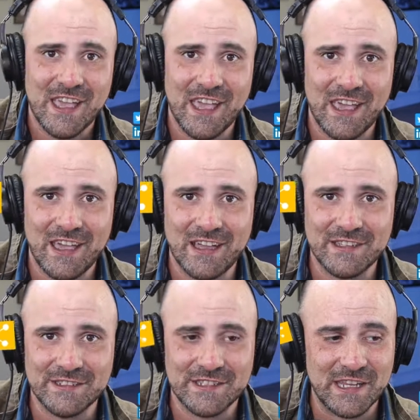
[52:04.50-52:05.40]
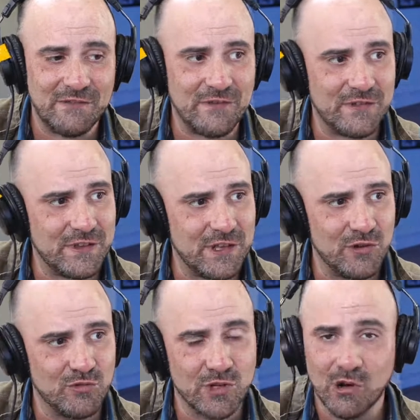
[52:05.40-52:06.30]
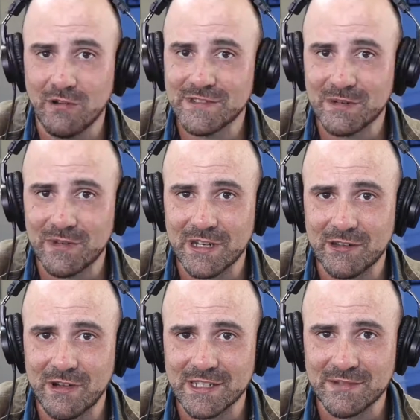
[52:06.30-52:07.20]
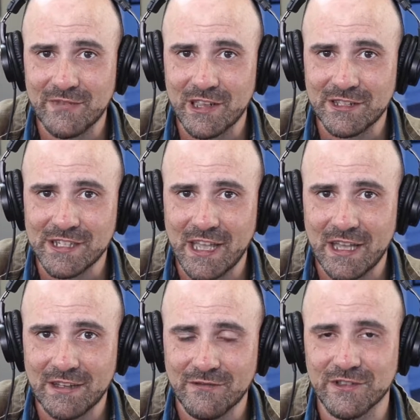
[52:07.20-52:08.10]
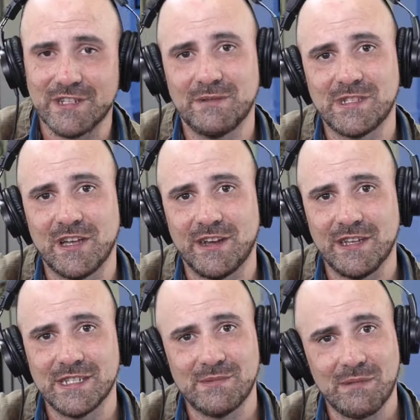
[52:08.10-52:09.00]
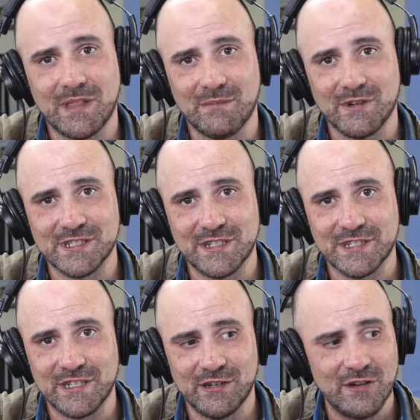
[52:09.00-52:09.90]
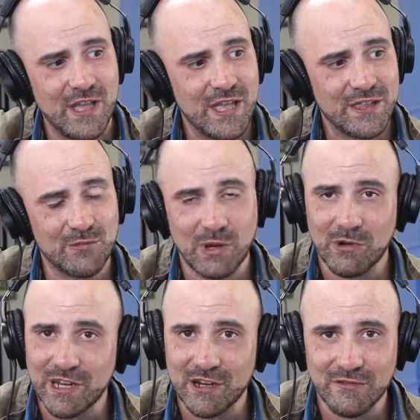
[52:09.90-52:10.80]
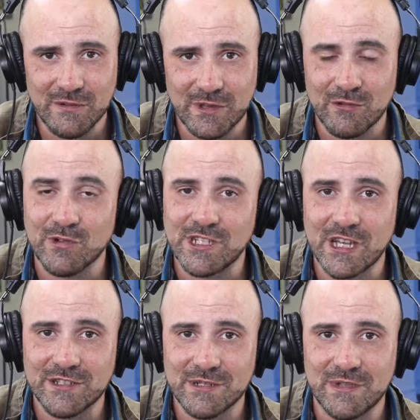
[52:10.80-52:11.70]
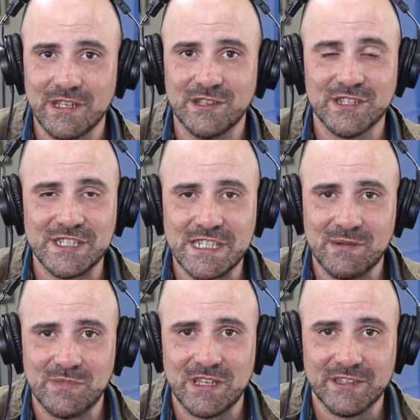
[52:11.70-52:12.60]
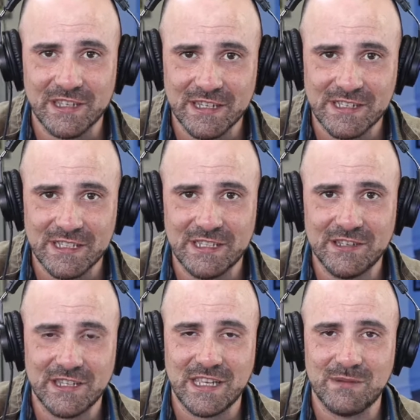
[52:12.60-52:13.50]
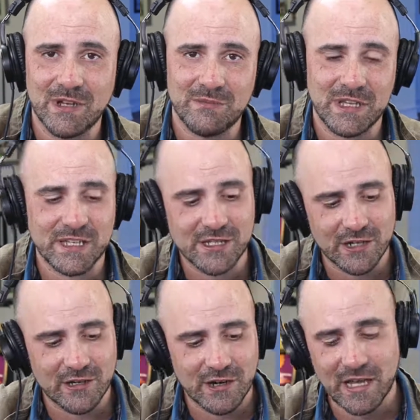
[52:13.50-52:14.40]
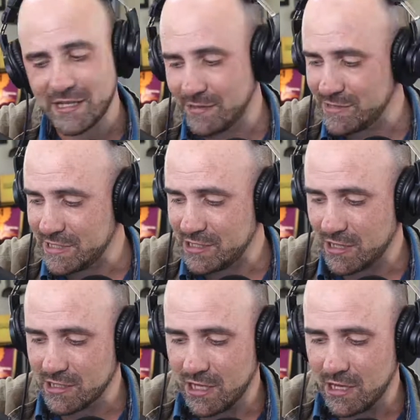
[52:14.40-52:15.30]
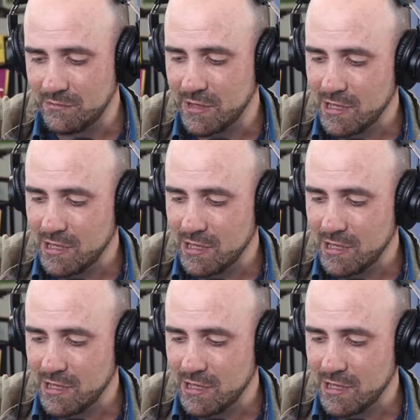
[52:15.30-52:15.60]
And if you know of somebody who has some value to add for the Nimdzi audience, maybe that person is you, then we want to hear from you. Reach out to me. You can DM me on LinkedIn. You can email me at tucker@nimdzi.com.